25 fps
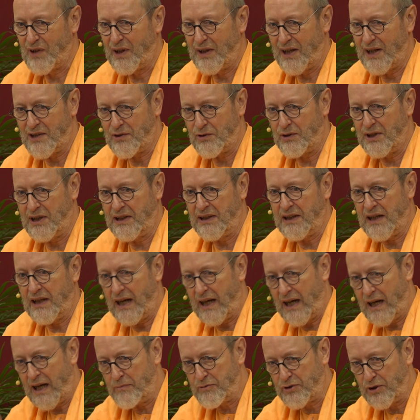There is only the
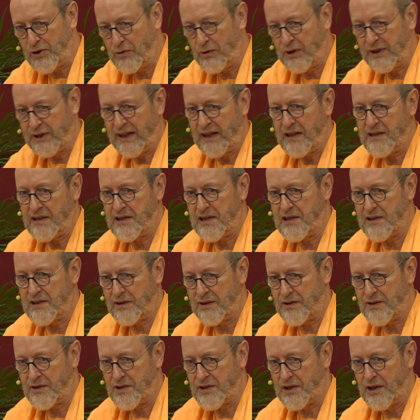absolute
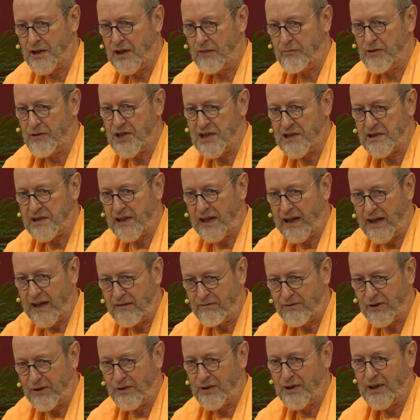existence, which is
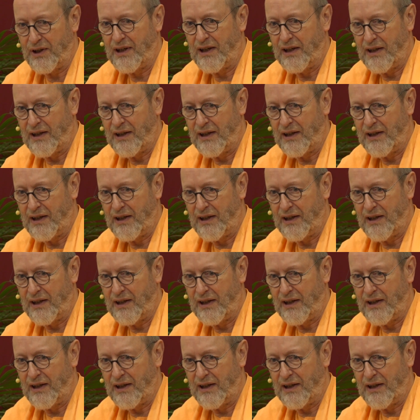ever